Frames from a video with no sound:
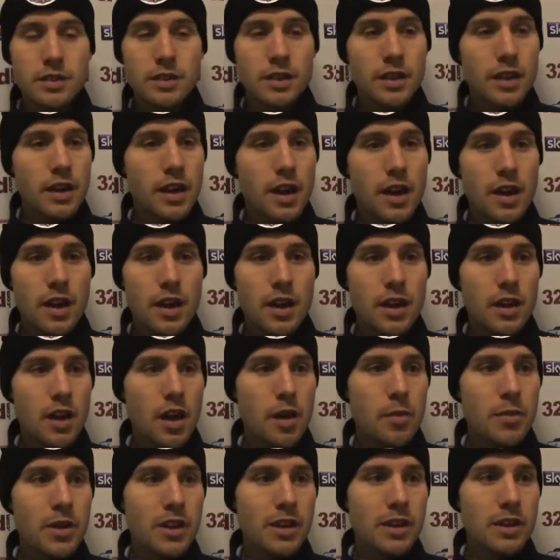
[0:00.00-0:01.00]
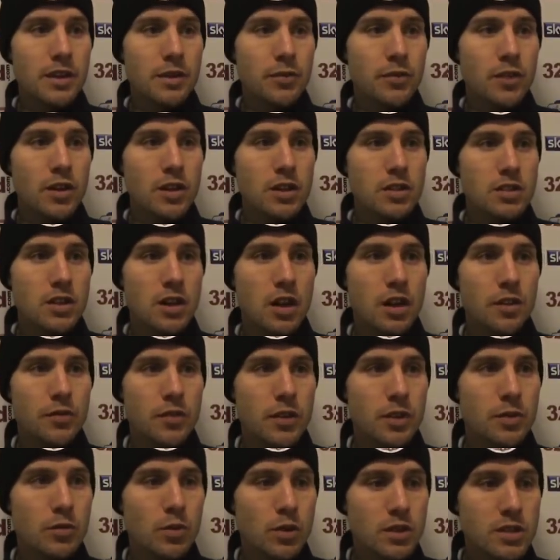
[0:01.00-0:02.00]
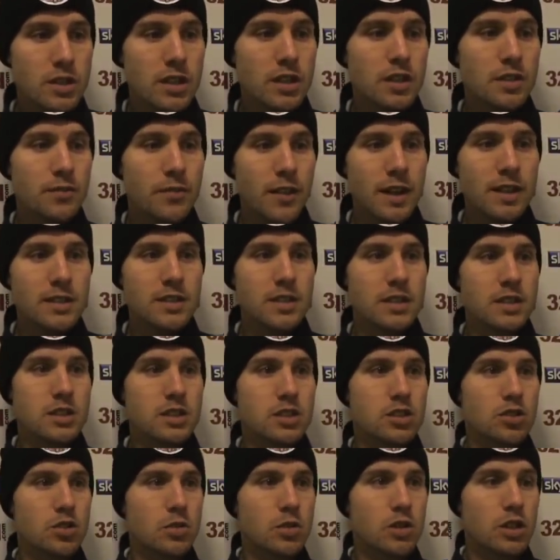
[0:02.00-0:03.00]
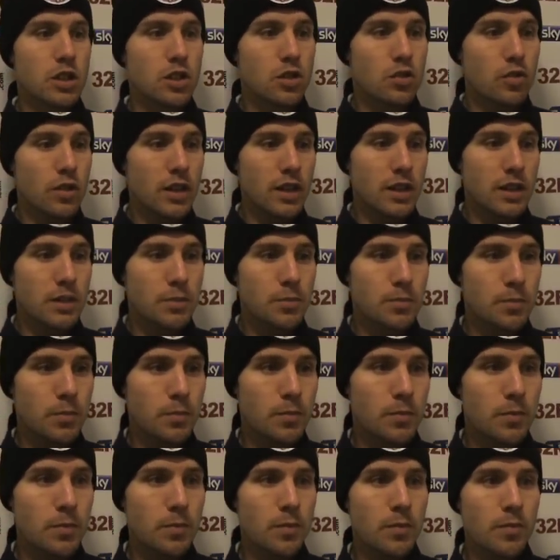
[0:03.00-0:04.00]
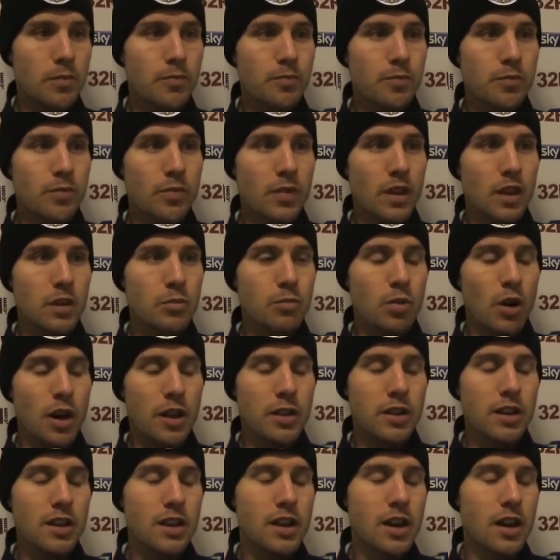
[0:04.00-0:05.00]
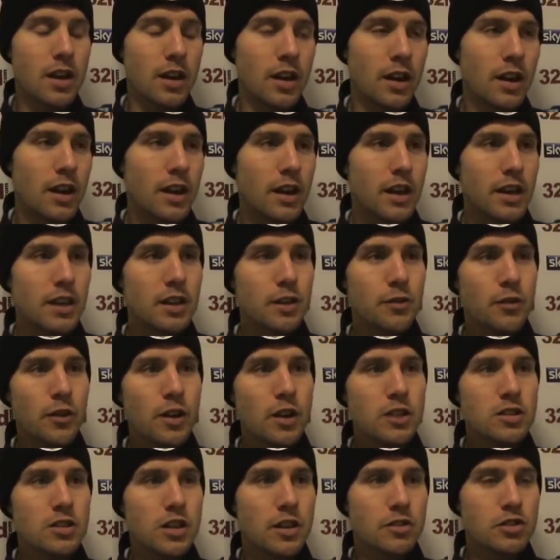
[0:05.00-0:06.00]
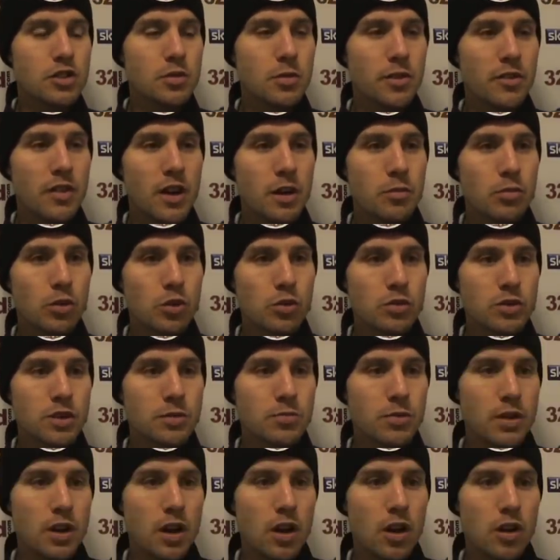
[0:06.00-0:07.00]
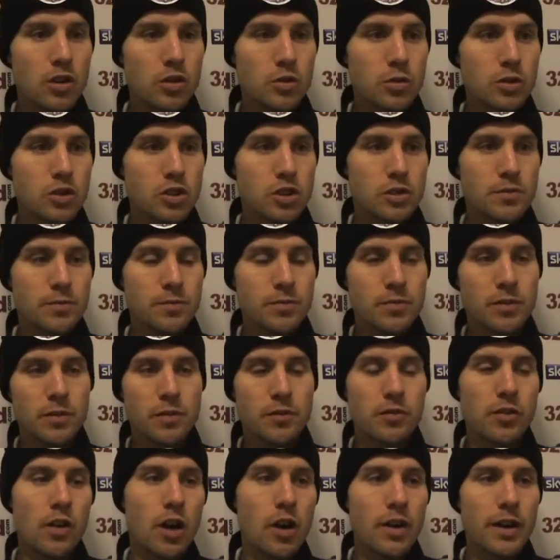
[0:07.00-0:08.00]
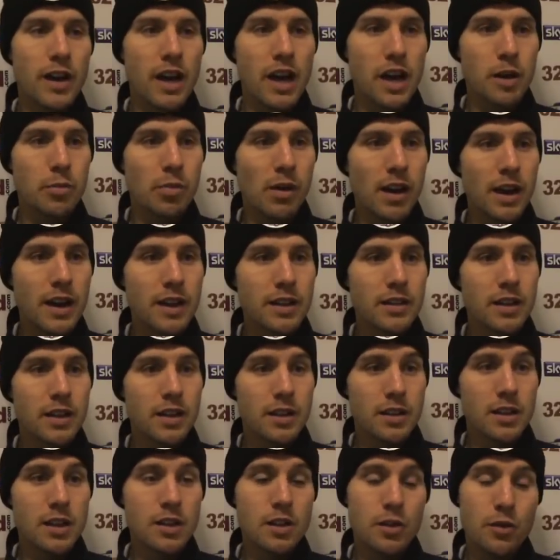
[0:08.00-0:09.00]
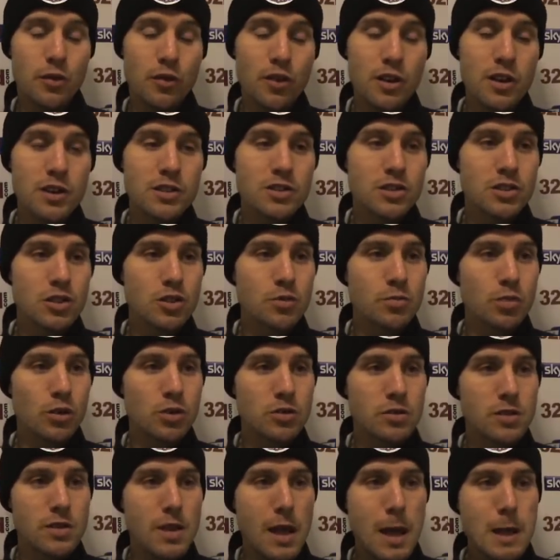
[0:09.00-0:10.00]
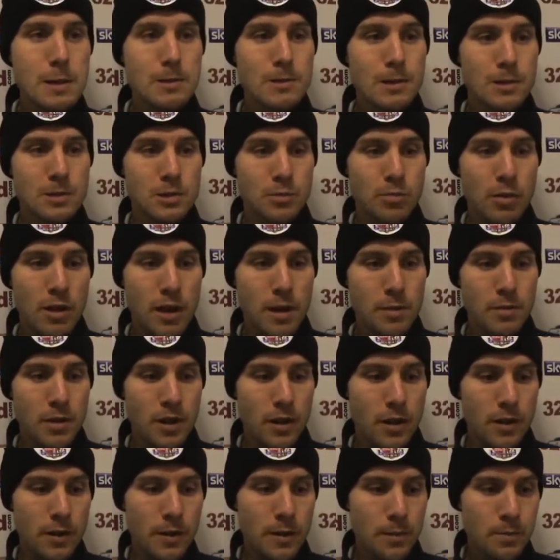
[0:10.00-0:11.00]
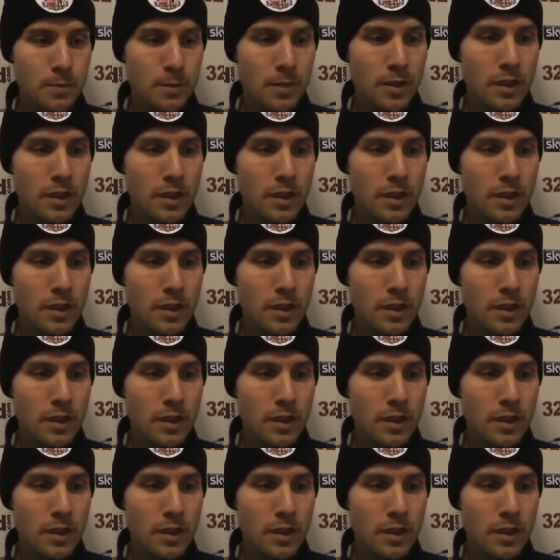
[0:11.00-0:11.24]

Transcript: side. Yeah, I mean, in the first half, it was an advantage to a degree, but I think in the first half, some of our balls in behind were just flying out of play, and then I think the first two balls that they tried to play in behind